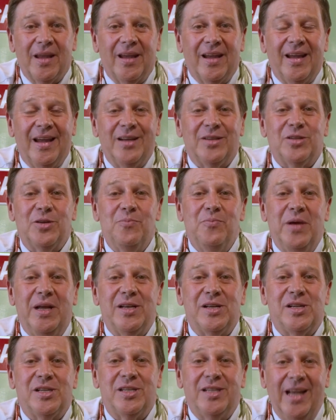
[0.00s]
it's a
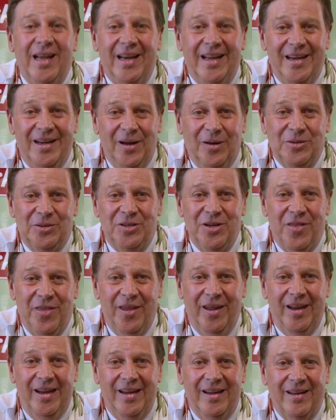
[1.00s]
bit silly, don't you
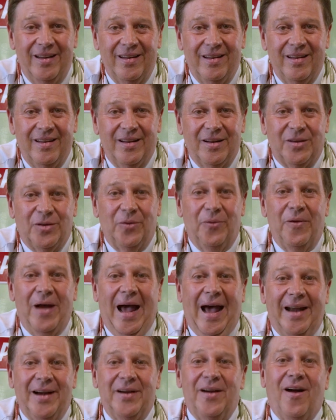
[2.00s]
think, to
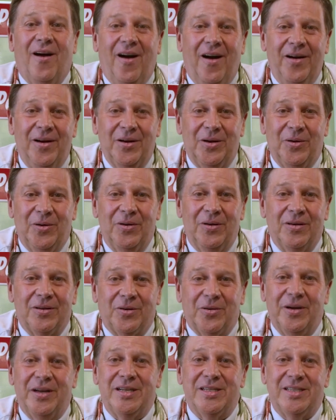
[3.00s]
write an article
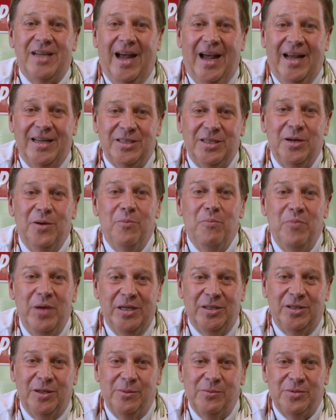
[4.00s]
criticizing
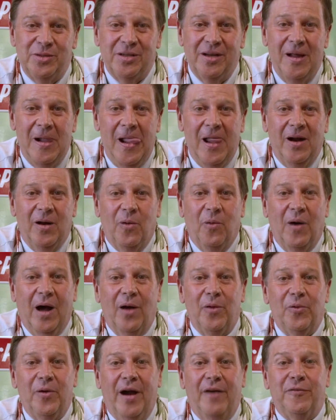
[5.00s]
bishops
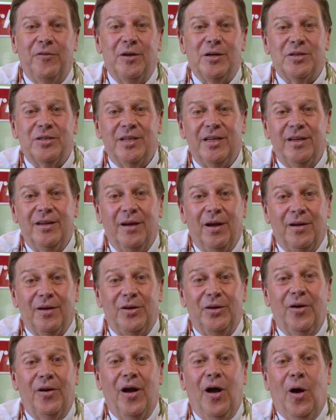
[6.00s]
while referencing
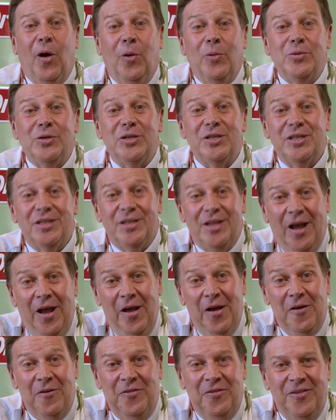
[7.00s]
your own
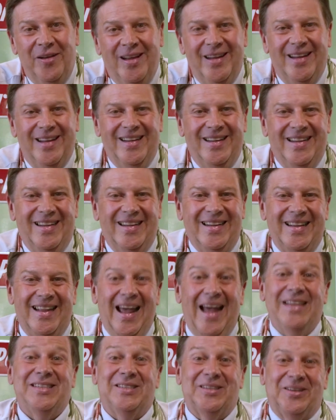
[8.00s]
stuff.
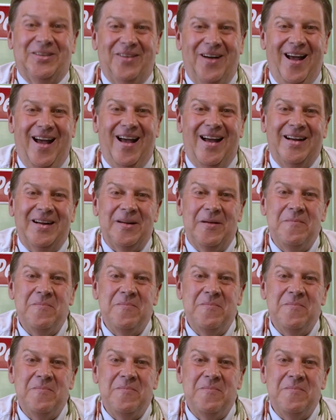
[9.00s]
That's a crock.